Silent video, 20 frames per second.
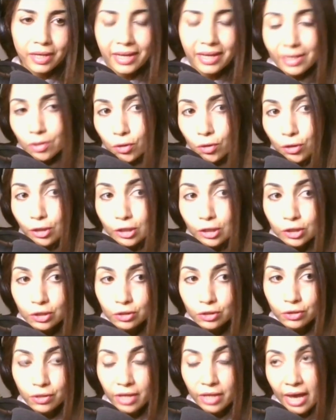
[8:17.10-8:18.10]
In order to
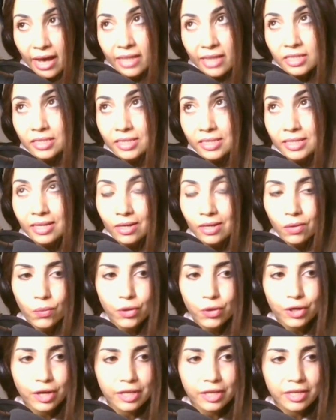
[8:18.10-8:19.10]
do that, we're
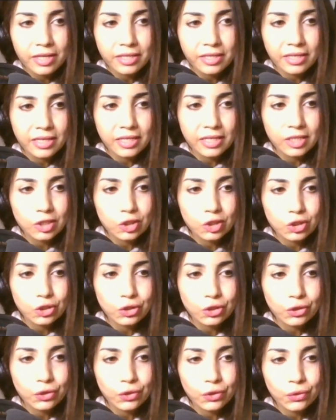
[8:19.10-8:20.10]
gonna need
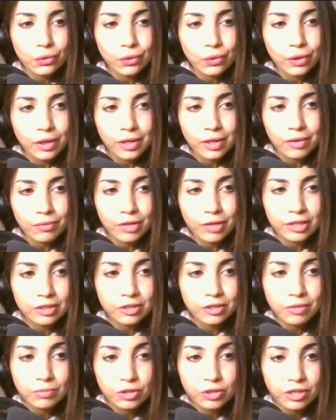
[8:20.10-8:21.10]
to write
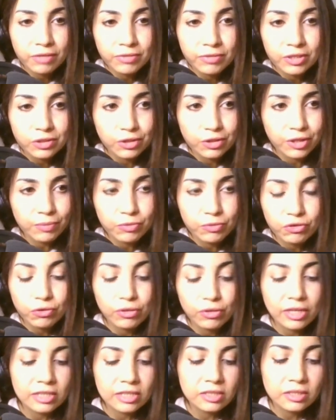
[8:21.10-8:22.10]
some JavaScript. So
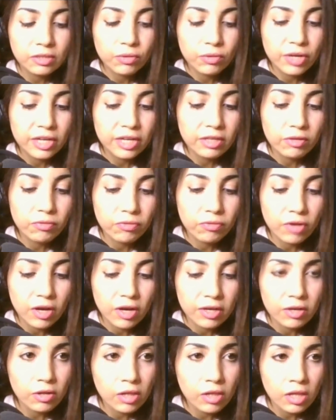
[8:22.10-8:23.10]
let's create a
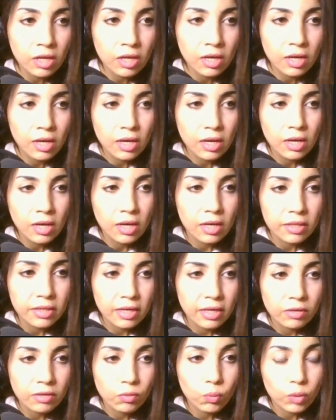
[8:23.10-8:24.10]
file
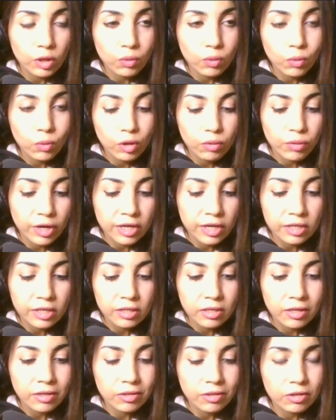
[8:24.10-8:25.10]
that we will write
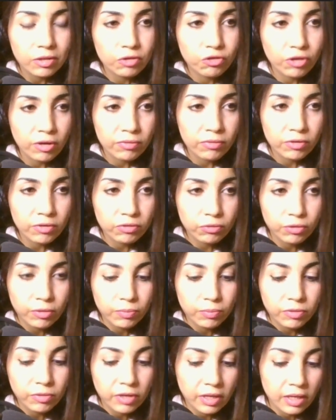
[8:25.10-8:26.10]
the
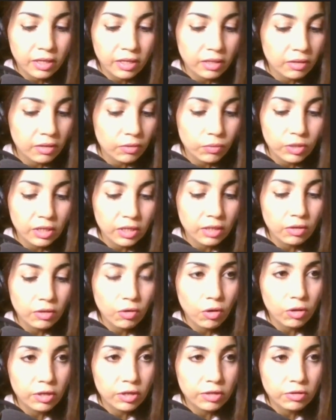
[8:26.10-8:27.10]
JavaScript, and we can
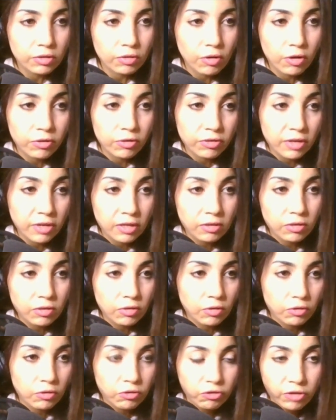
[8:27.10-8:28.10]
call it
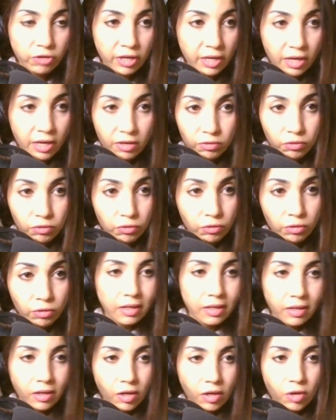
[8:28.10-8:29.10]
content.js.
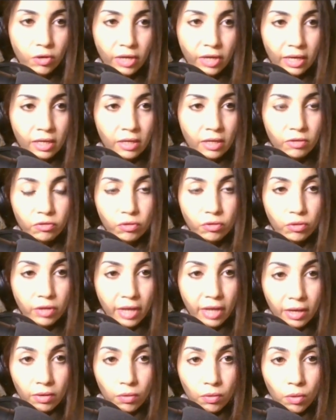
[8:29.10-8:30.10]
Okay, so
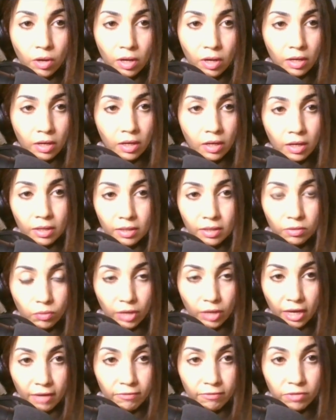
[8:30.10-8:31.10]
now that we
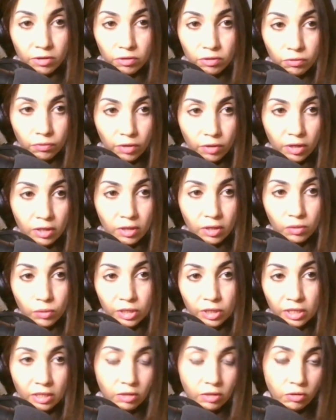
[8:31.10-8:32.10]
have this file, we
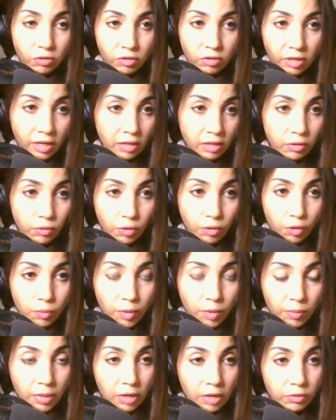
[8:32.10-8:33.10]
need to tell Chrome
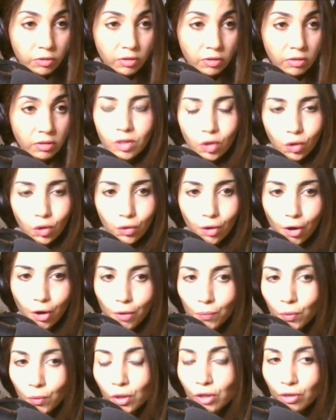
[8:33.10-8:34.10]
about it. Chrome
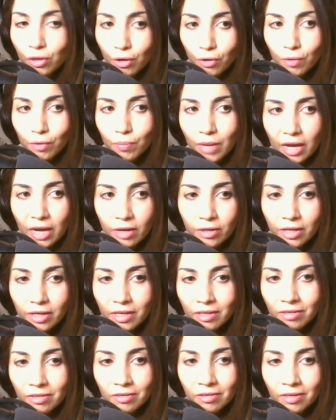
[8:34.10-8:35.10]
will know about
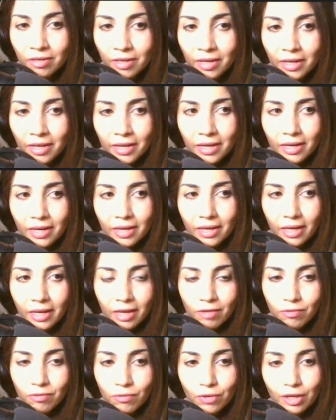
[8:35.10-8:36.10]
it
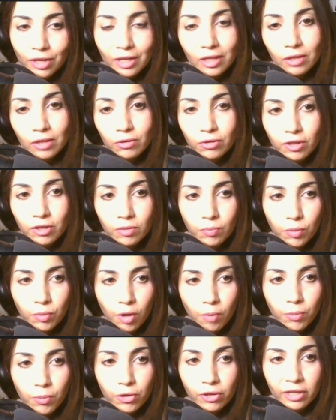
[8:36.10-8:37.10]
if we include it
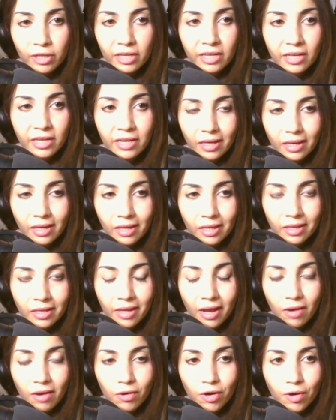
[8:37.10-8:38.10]
properly in
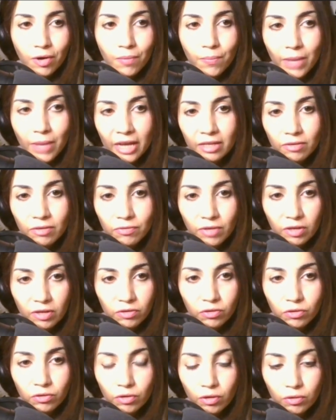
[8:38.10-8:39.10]
our
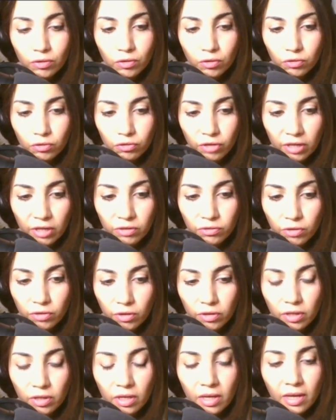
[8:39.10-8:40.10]

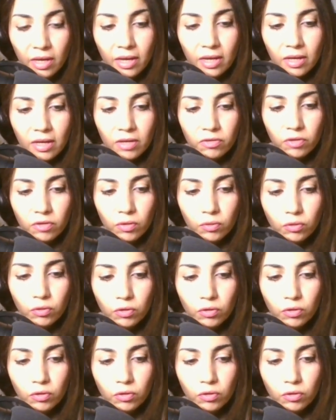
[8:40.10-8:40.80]
manifest.json. So to